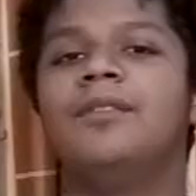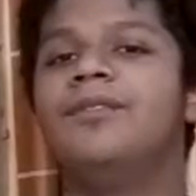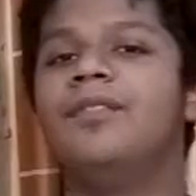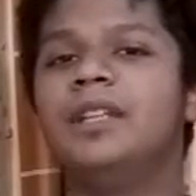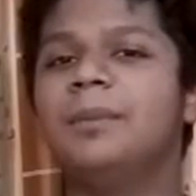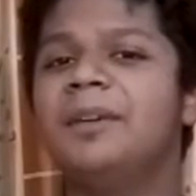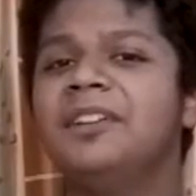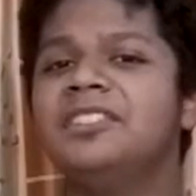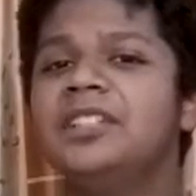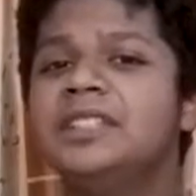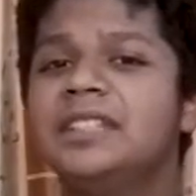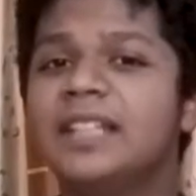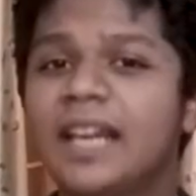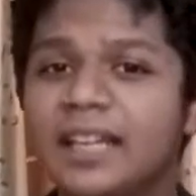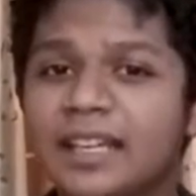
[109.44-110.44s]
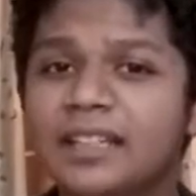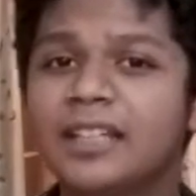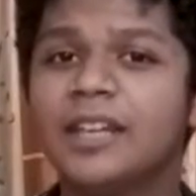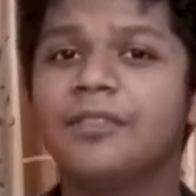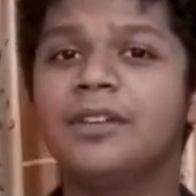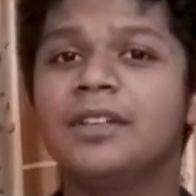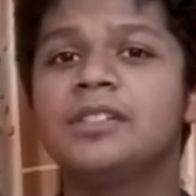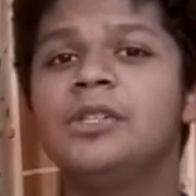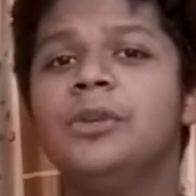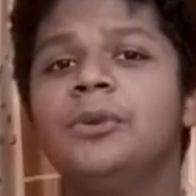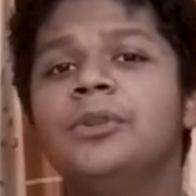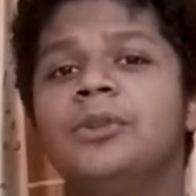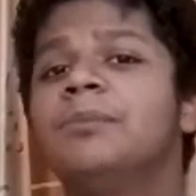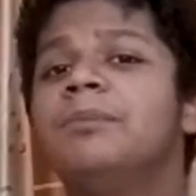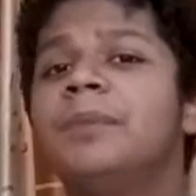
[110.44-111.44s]
well, the best reason I can give is due to
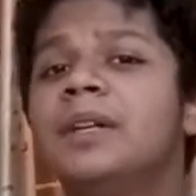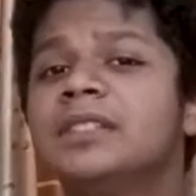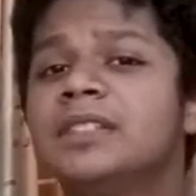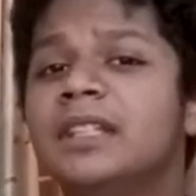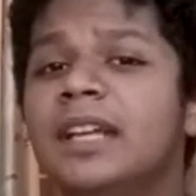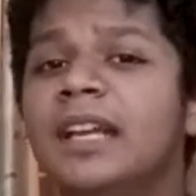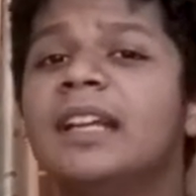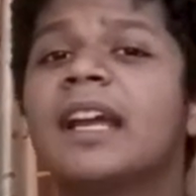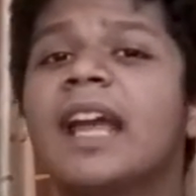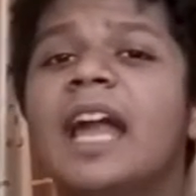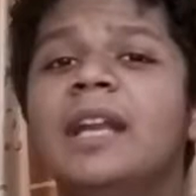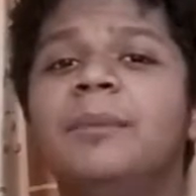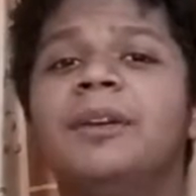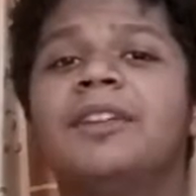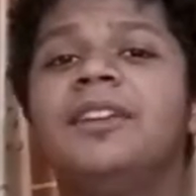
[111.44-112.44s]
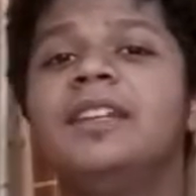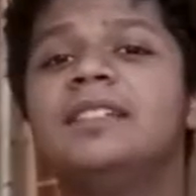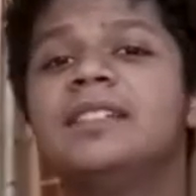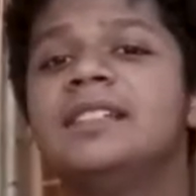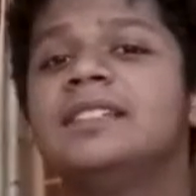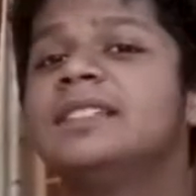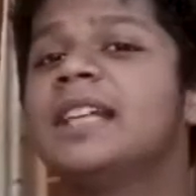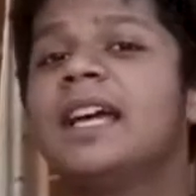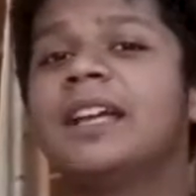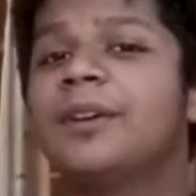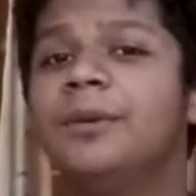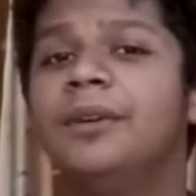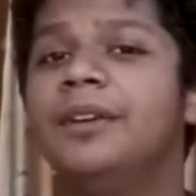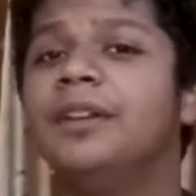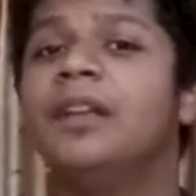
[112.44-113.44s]
some personal and academic reasons, I
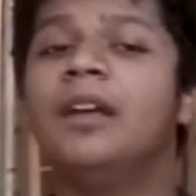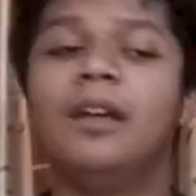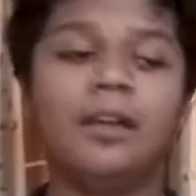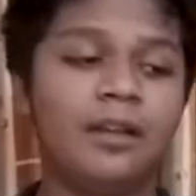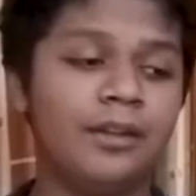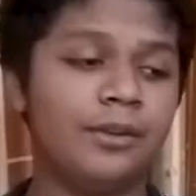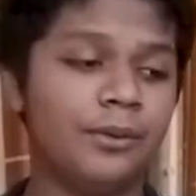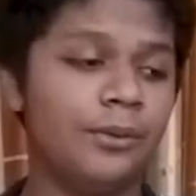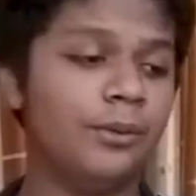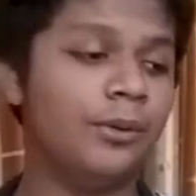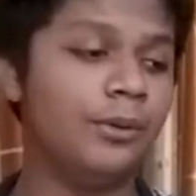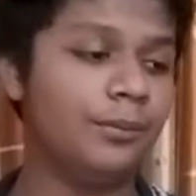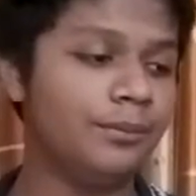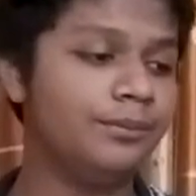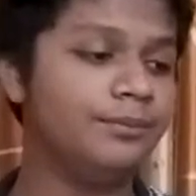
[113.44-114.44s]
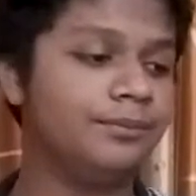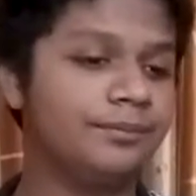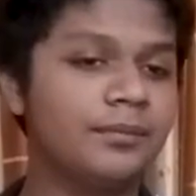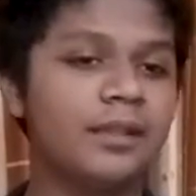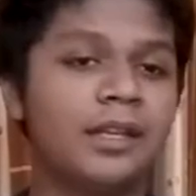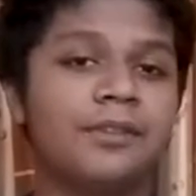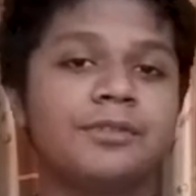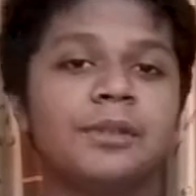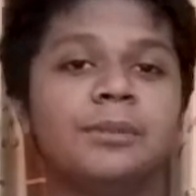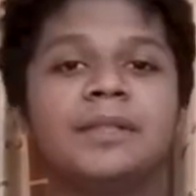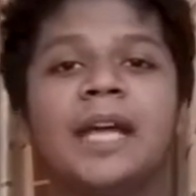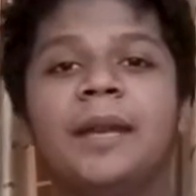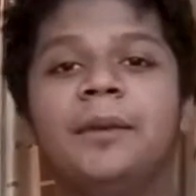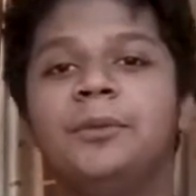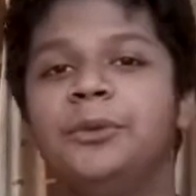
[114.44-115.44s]
couldn't, give some
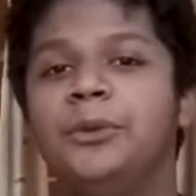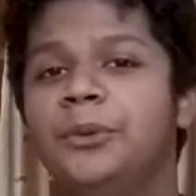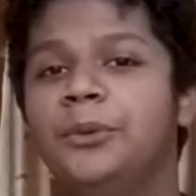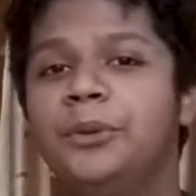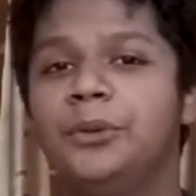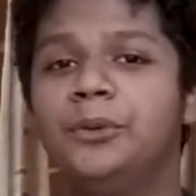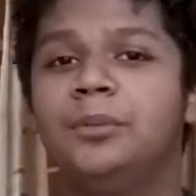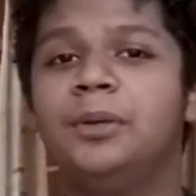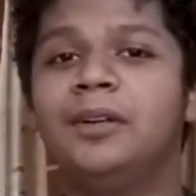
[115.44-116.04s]
time to YouTube.